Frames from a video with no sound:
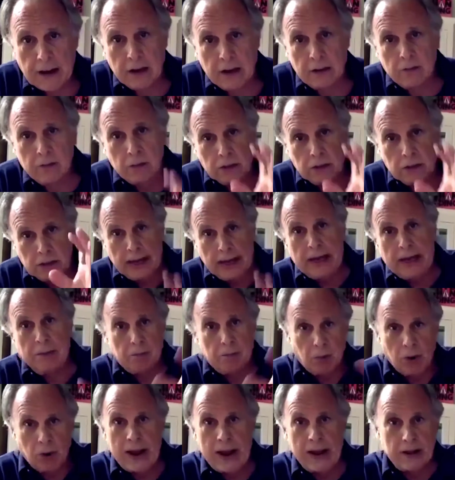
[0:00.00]
If I could
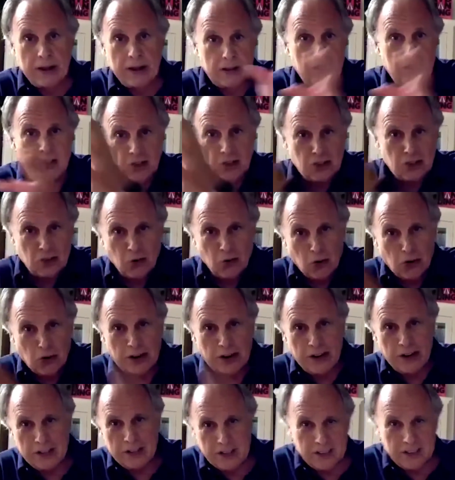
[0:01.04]
relate brands to
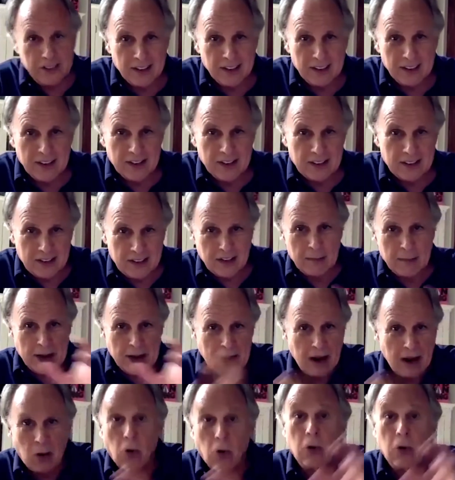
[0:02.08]
stories
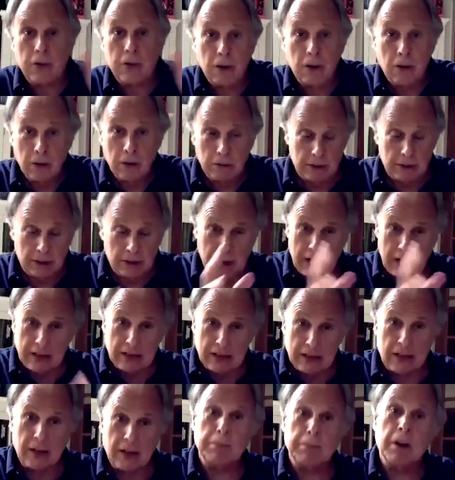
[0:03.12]
somehow, or the
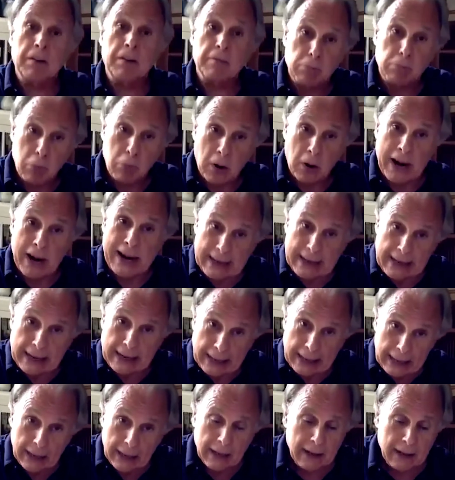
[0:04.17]
concept of
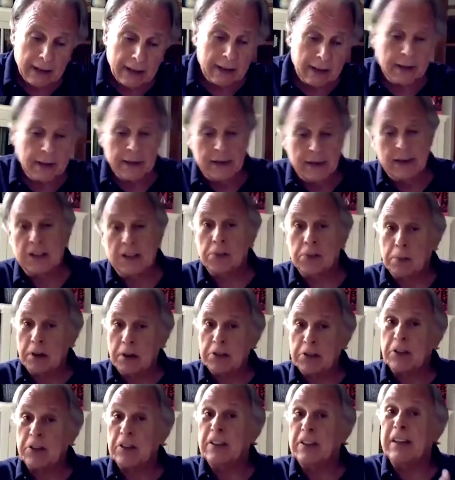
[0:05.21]
branding, and
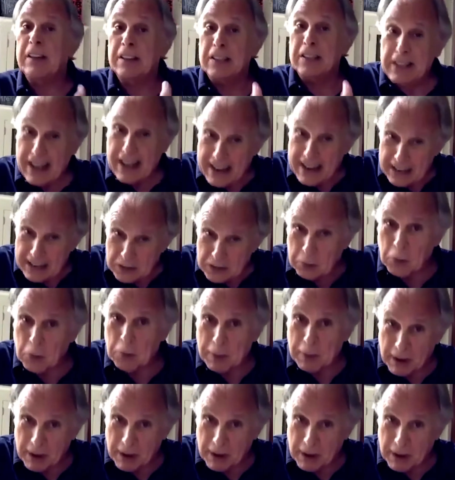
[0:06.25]
especially the
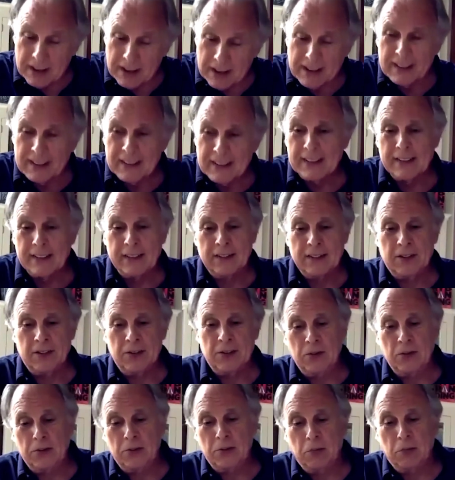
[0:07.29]
intangible part,
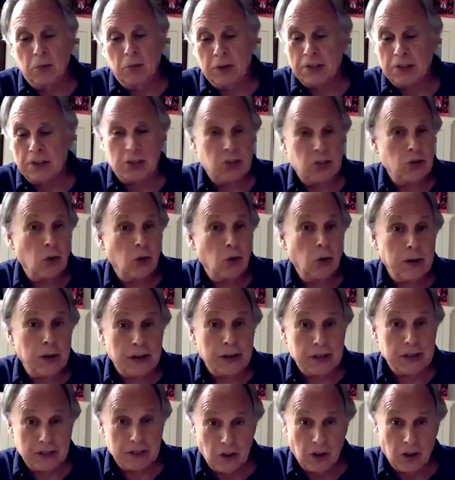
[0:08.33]
to what a
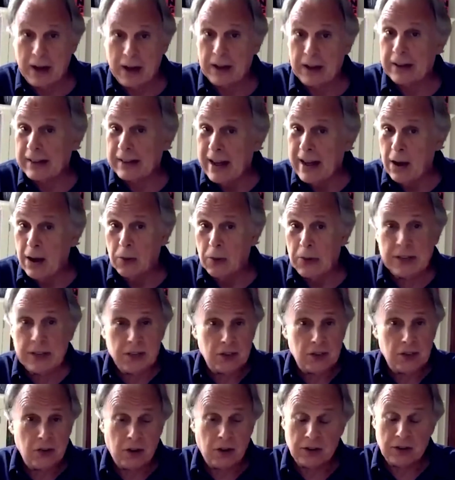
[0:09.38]
story is all about and
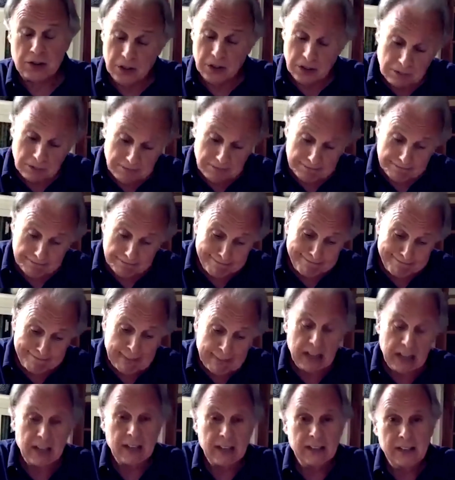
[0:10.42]
how it's structured,
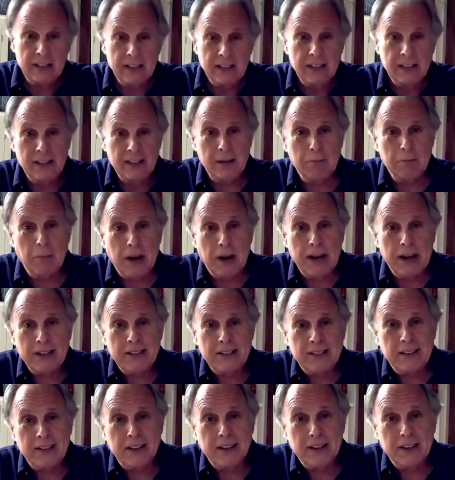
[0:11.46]
it
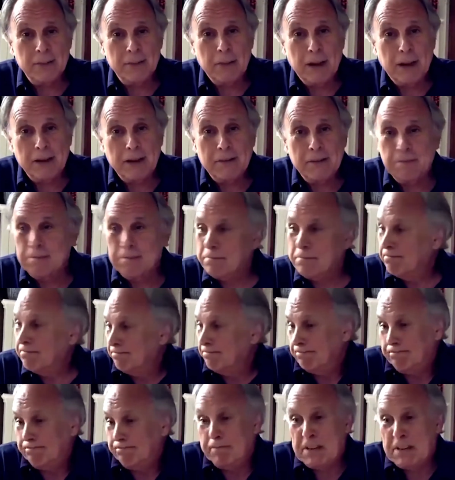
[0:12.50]
might
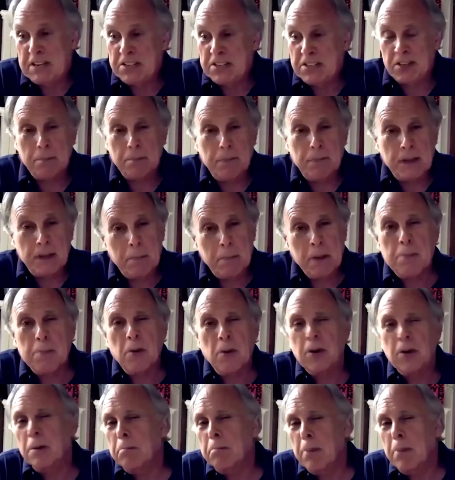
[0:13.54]
be something
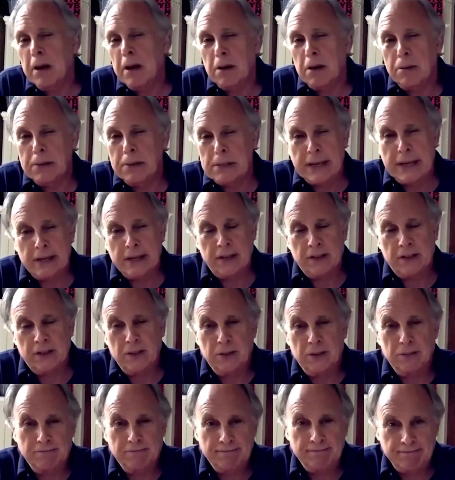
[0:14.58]
that people can better
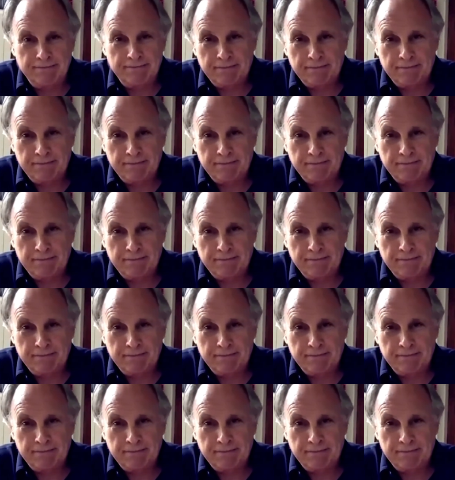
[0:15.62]
relate to.